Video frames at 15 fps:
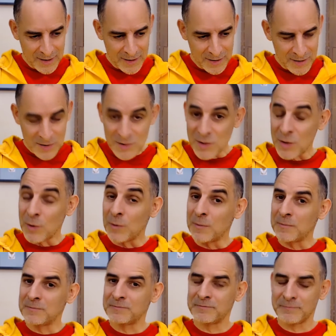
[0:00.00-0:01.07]
So,
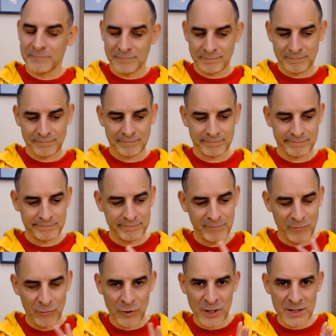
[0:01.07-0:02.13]

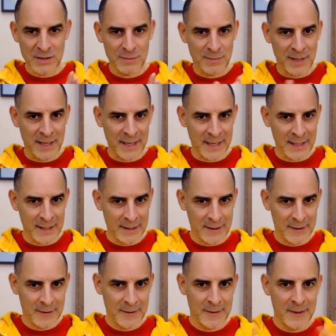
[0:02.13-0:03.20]
what's my
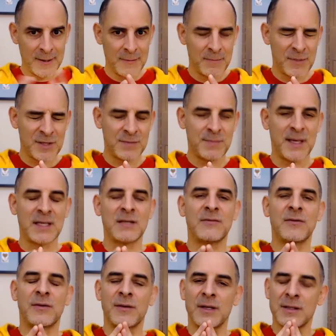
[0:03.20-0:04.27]
perspective
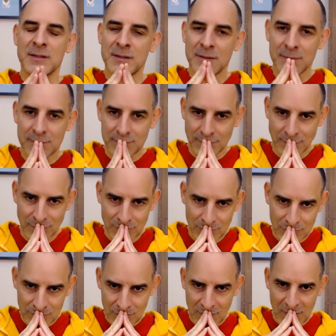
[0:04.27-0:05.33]
on this?
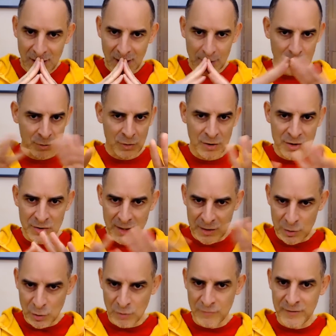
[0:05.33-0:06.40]
I'm not going to try to
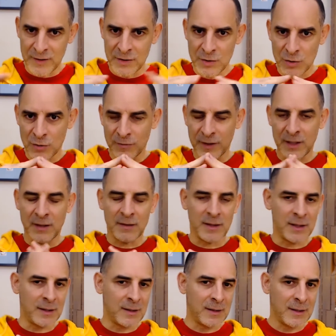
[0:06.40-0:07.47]
convince you of
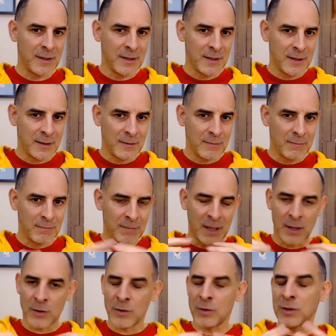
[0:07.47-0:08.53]
anything. My
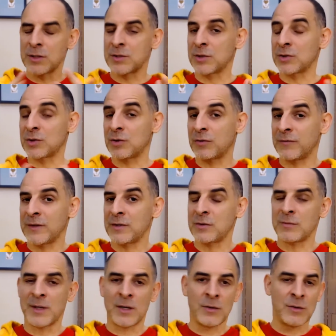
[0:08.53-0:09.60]
role is not to convince you,
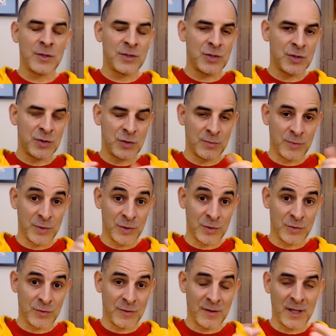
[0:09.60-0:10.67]
my role is just to put you
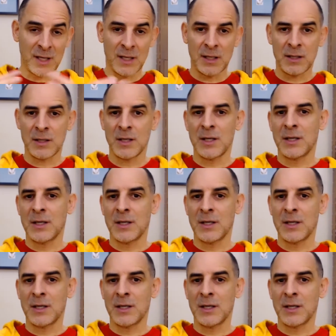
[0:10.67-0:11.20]
to think,